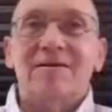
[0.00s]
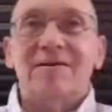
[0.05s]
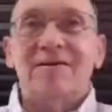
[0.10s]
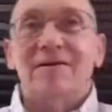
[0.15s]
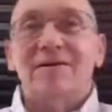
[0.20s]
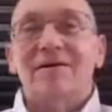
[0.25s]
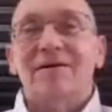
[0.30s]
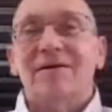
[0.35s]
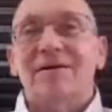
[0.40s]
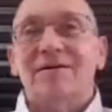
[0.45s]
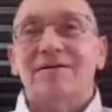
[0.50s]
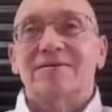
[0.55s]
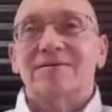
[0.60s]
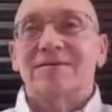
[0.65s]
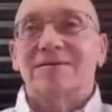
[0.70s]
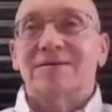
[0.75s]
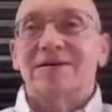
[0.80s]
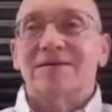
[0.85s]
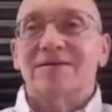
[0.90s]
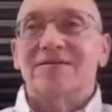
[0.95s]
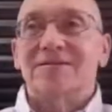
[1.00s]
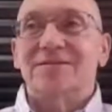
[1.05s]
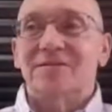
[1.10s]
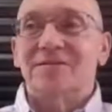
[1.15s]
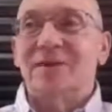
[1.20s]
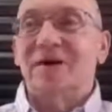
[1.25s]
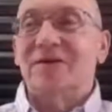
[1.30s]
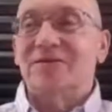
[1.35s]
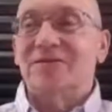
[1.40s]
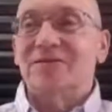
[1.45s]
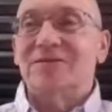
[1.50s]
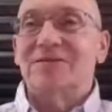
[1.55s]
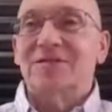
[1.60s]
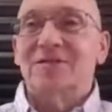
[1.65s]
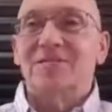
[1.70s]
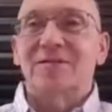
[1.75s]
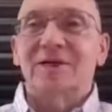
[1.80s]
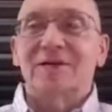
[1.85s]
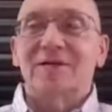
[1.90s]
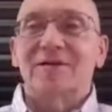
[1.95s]
Yeah, and it seemed
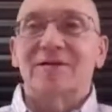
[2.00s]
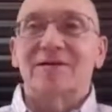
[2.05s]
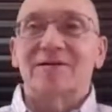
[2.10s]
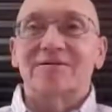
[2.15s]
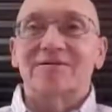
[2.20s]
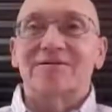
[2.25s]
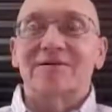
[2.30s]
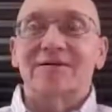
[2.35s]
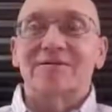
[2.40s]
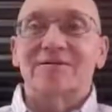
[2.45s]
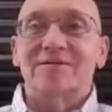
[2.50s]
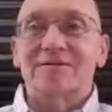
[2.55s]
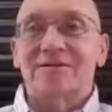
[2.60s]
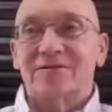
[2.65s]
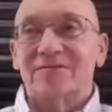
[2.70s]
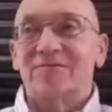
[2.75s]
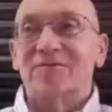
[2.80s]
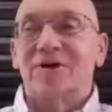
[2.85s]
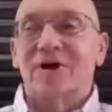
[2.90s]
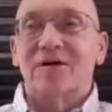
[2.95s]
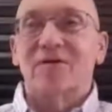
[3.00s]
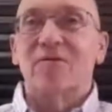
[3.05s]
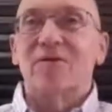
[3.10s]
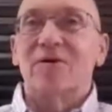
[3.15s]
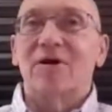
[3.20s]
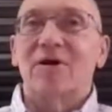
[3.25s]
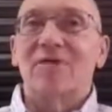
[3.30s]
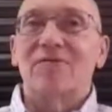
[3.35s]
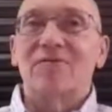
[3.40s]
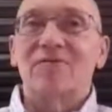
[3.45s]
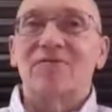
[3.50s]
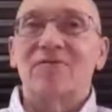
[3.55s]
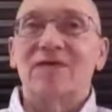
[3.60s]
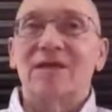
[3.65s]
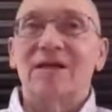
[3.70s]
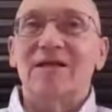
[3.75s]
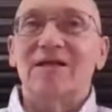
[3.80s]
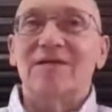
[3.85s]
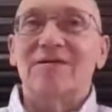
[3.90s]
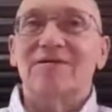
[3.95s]
like the consensus, and it was kind of what I was
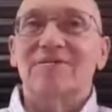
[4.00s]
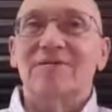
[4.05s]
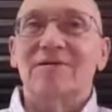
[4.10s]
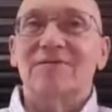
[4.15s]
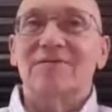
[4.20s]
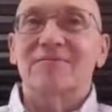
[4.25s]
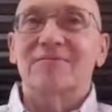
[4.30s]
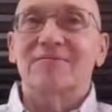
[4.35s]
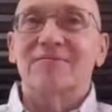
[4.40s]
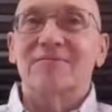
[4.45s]
feeling. So.